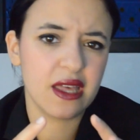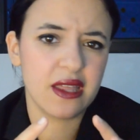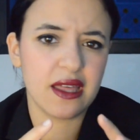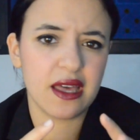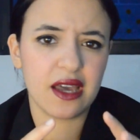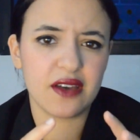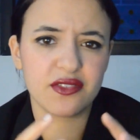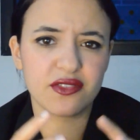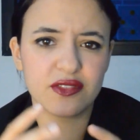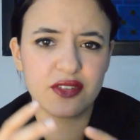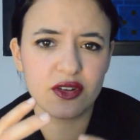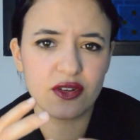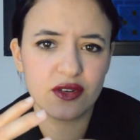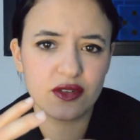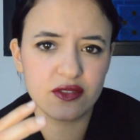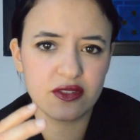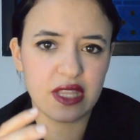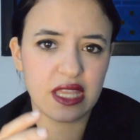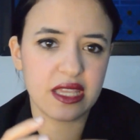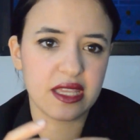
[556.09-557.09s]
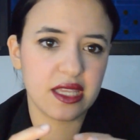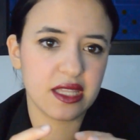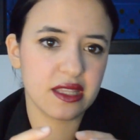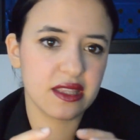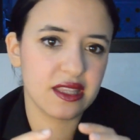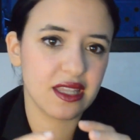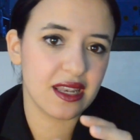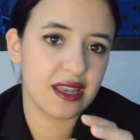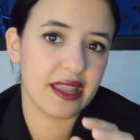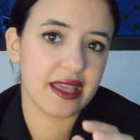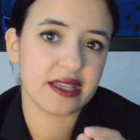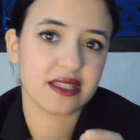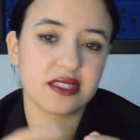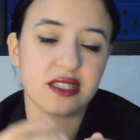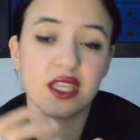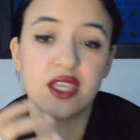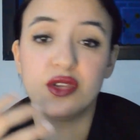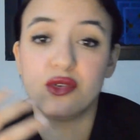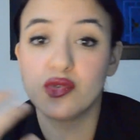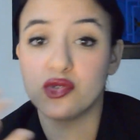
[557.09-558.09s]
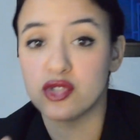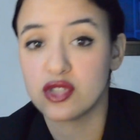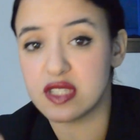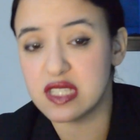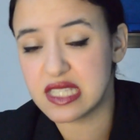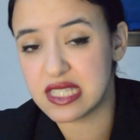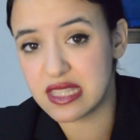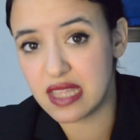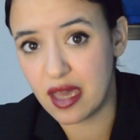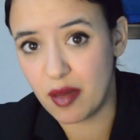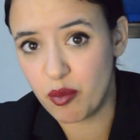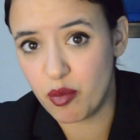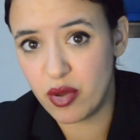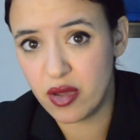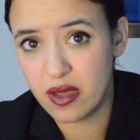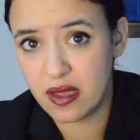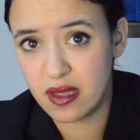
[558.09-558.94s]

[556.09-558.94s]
after taking the next huge step.